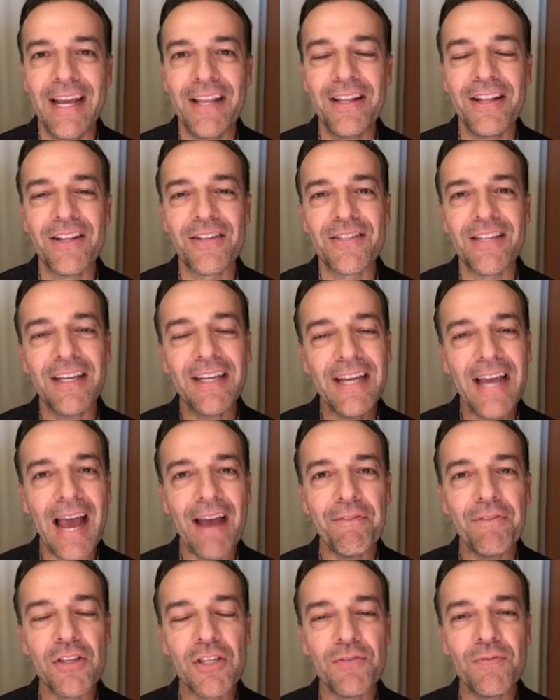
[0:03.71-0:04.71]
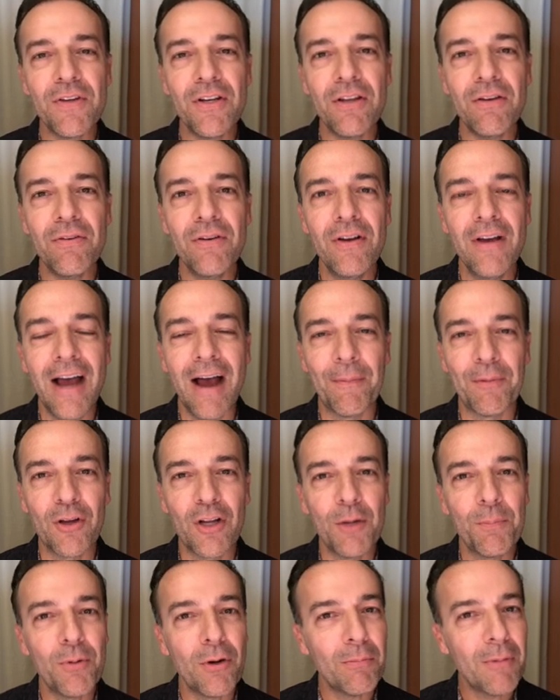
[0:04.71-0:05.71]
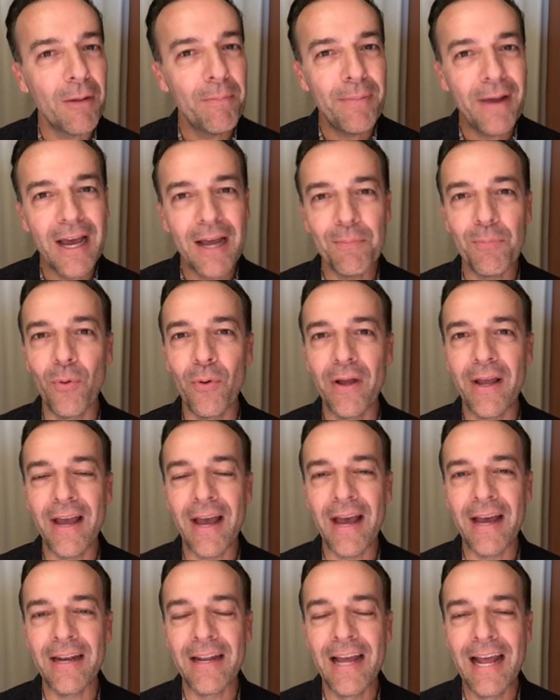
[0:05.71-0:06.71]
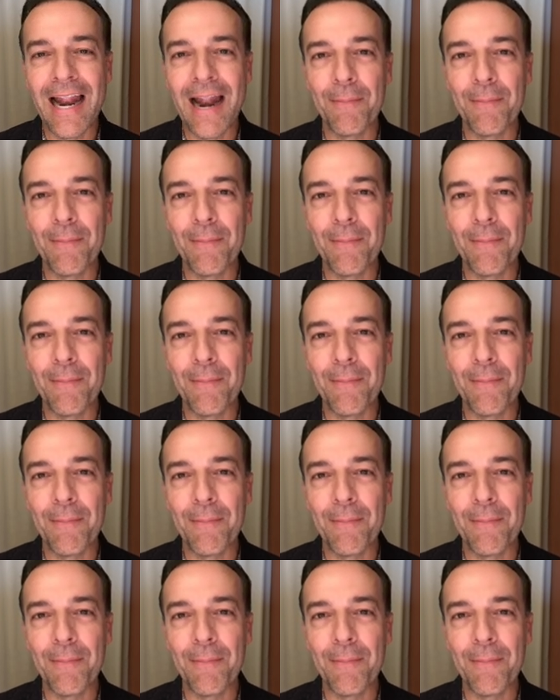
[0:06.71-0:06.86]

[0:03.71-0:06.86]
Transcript: And in the second half of this video, I'm going to put on my bad boy hat.